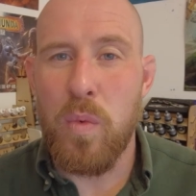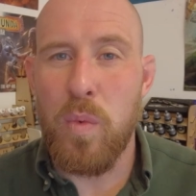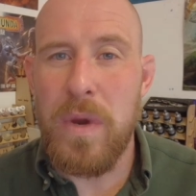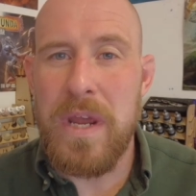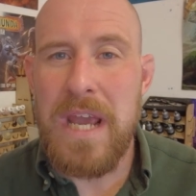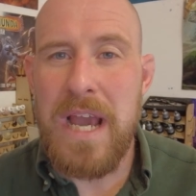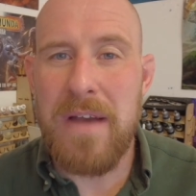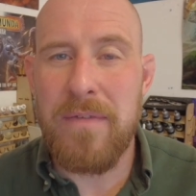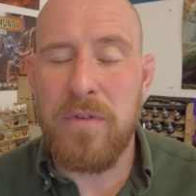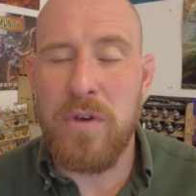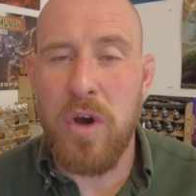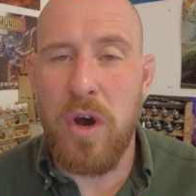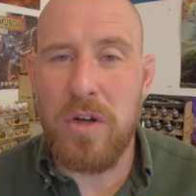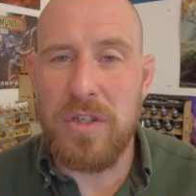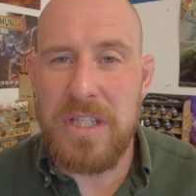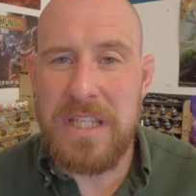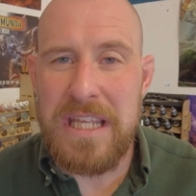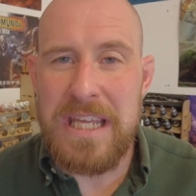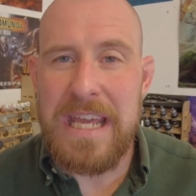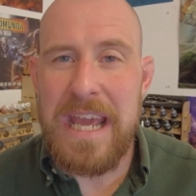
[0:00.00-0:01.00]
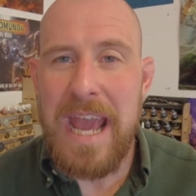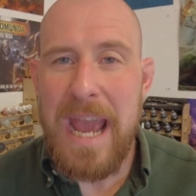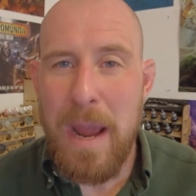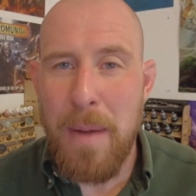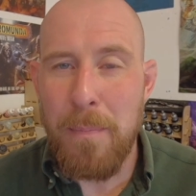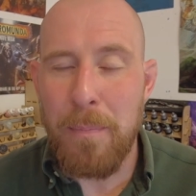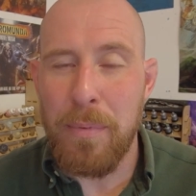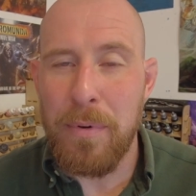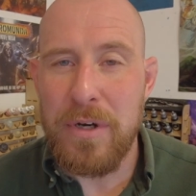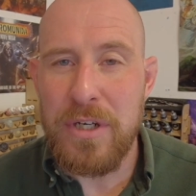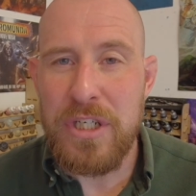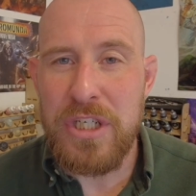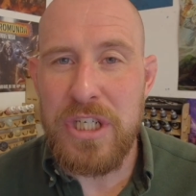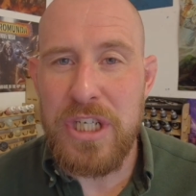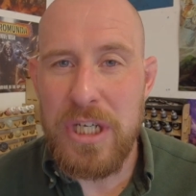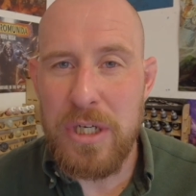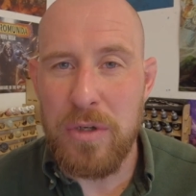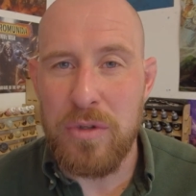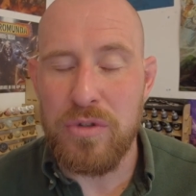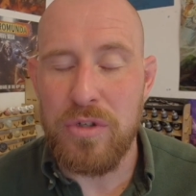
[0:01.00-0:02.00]
we have got the Emperor's
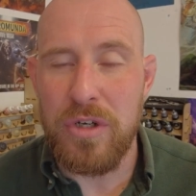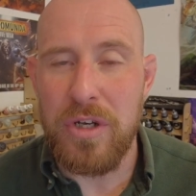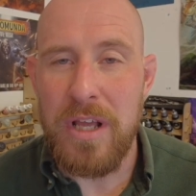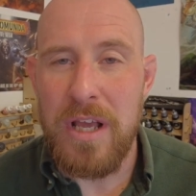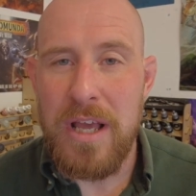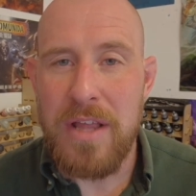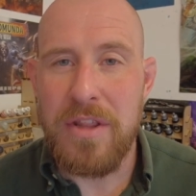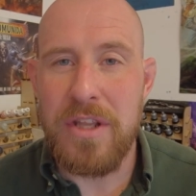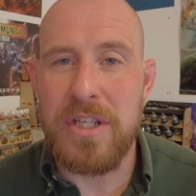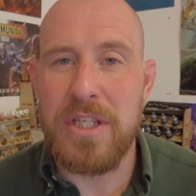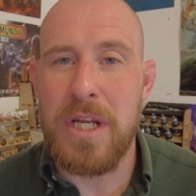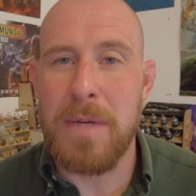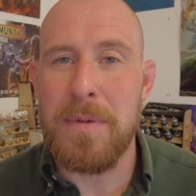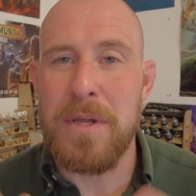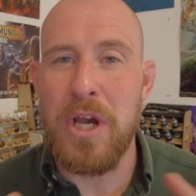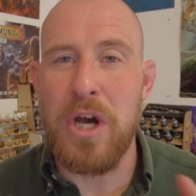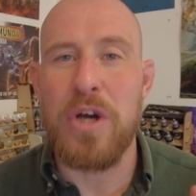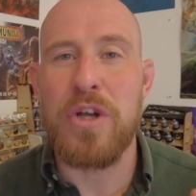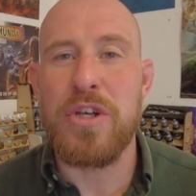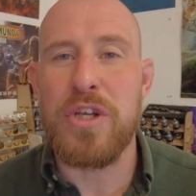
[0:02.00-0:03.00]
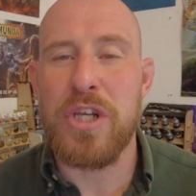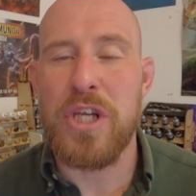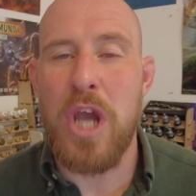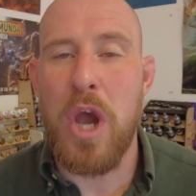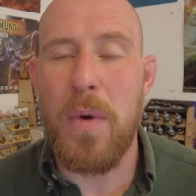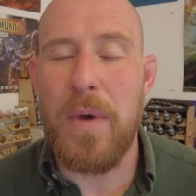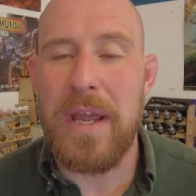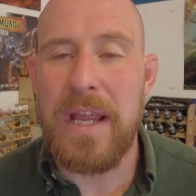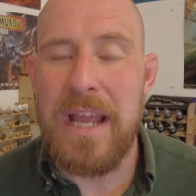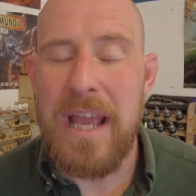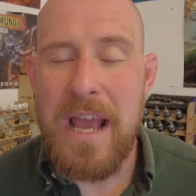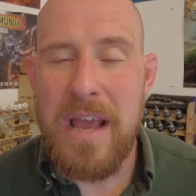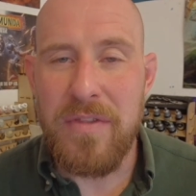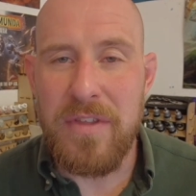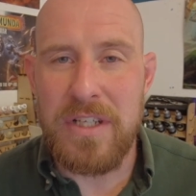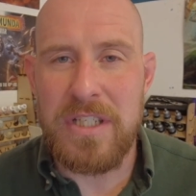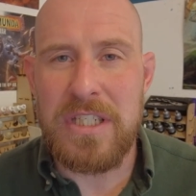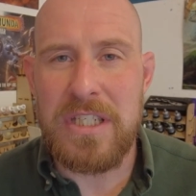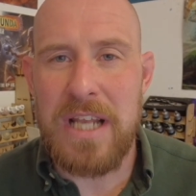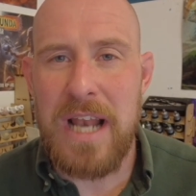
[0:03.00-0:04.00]
Children that's going to be undergoing
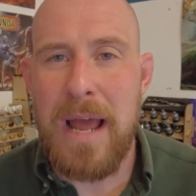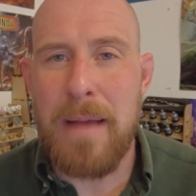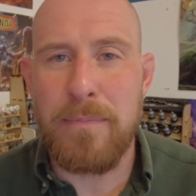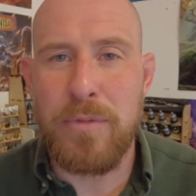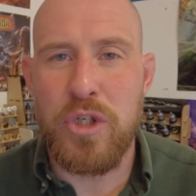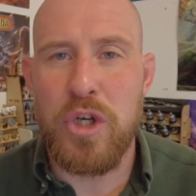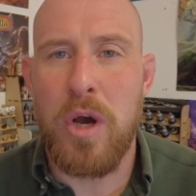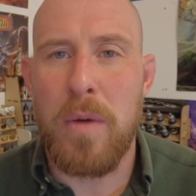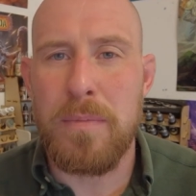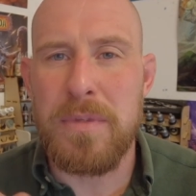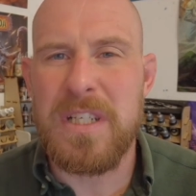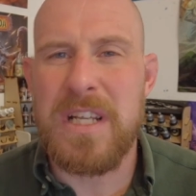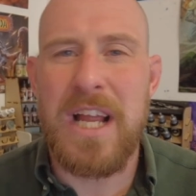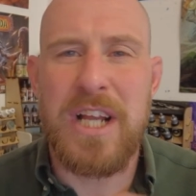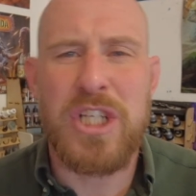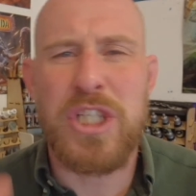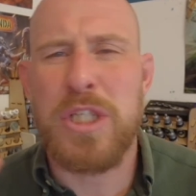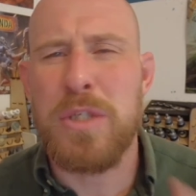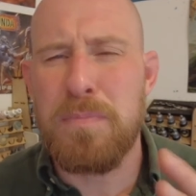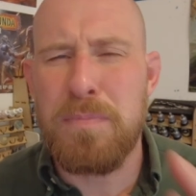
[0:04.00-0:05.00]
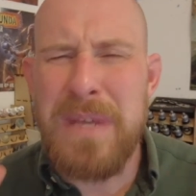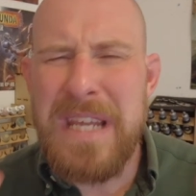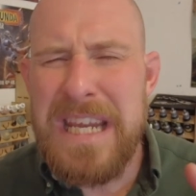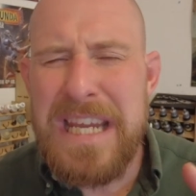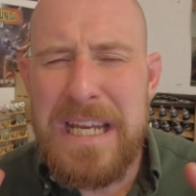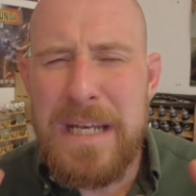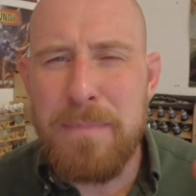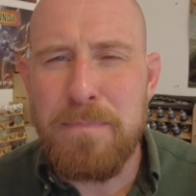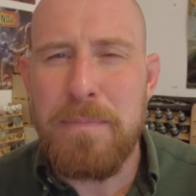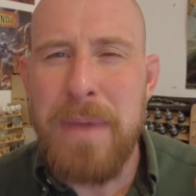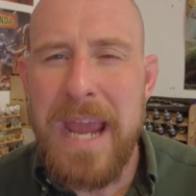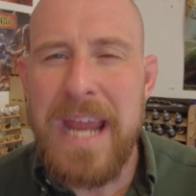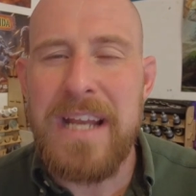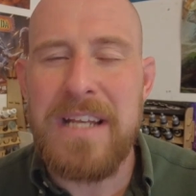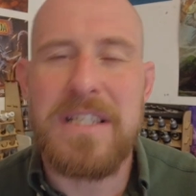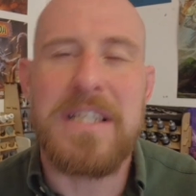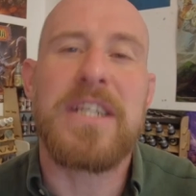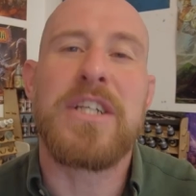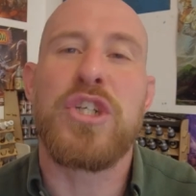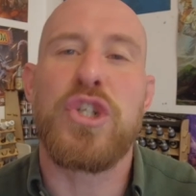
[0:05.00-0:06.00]
the slap chop / speed
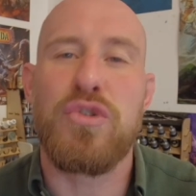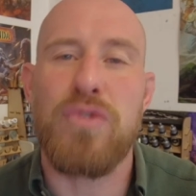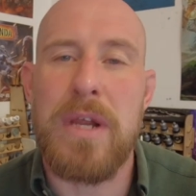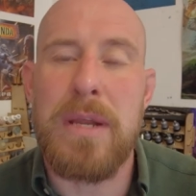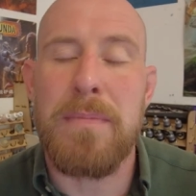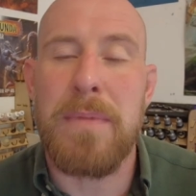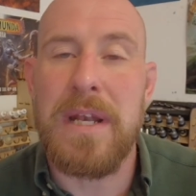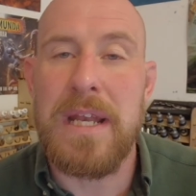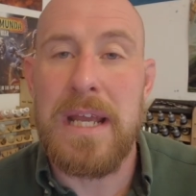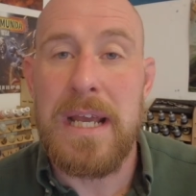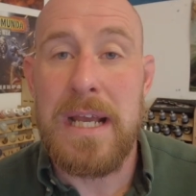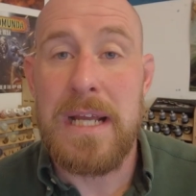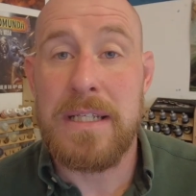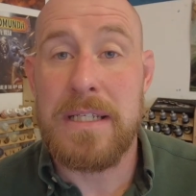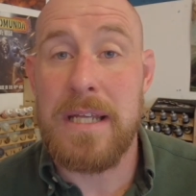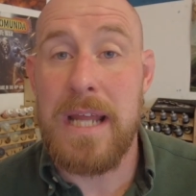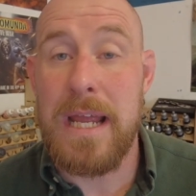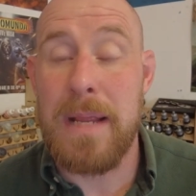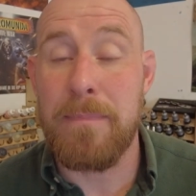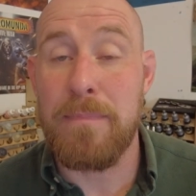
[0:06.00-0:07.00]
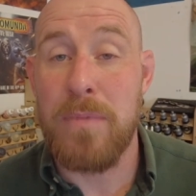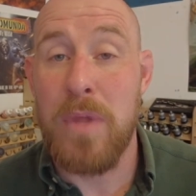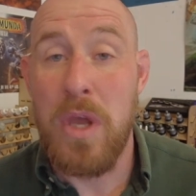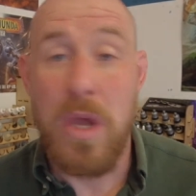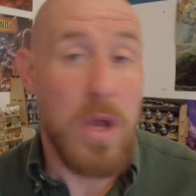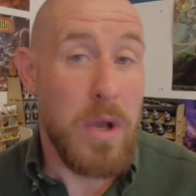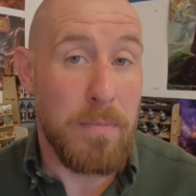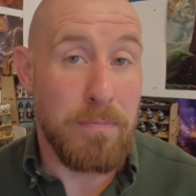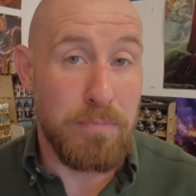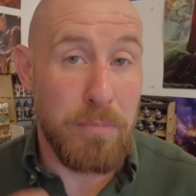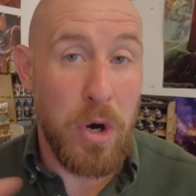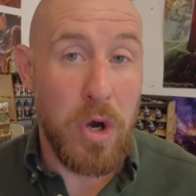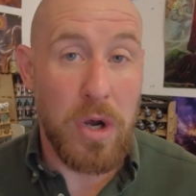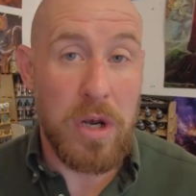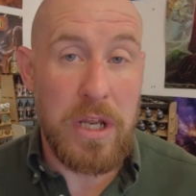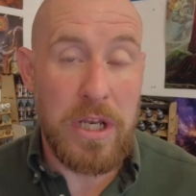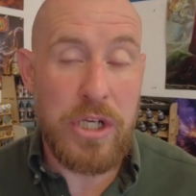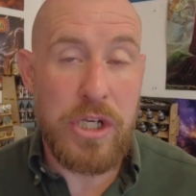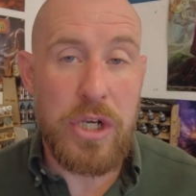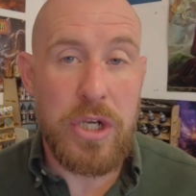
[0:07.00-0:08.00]
painting treatment today.
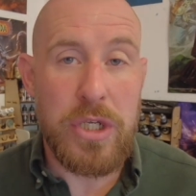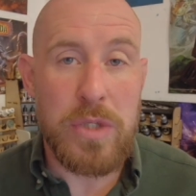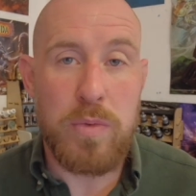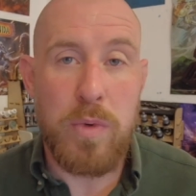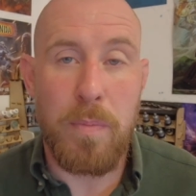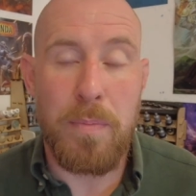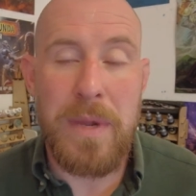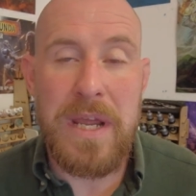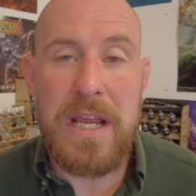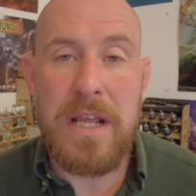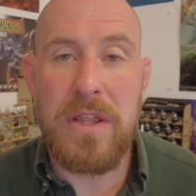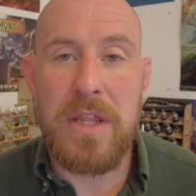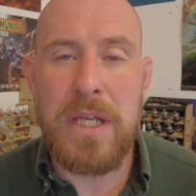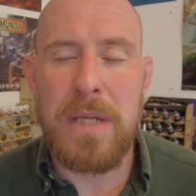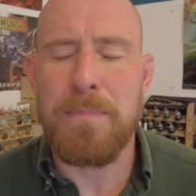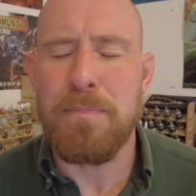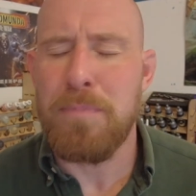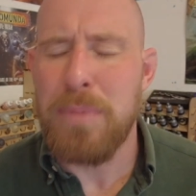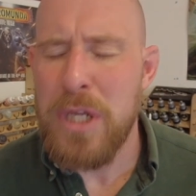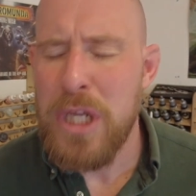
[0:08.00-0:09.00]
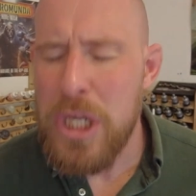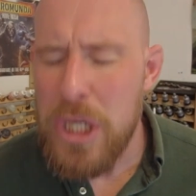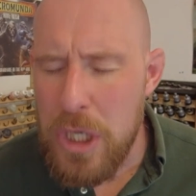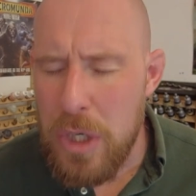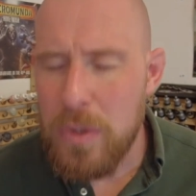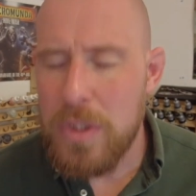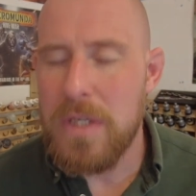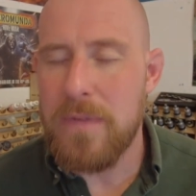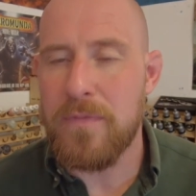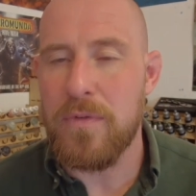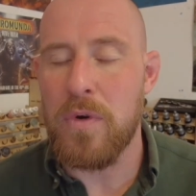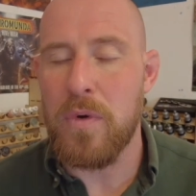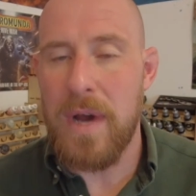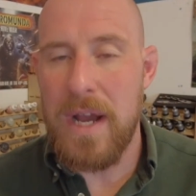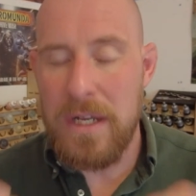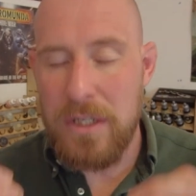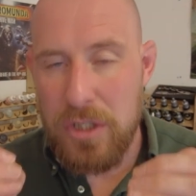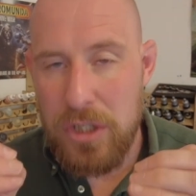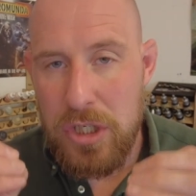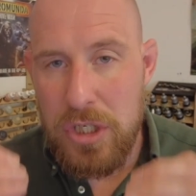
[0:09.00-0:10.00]
Model in use will be the beautiful
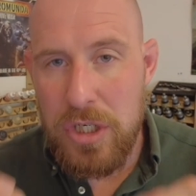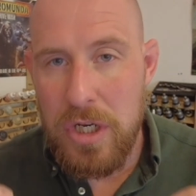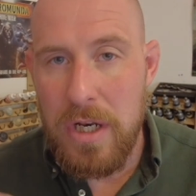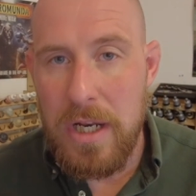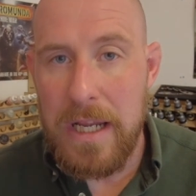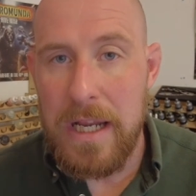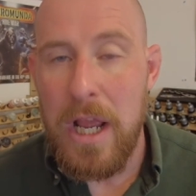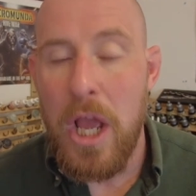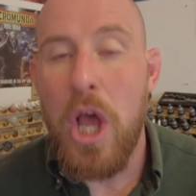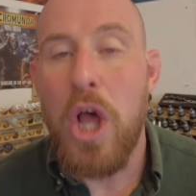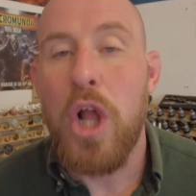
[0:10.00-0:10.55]
and stunning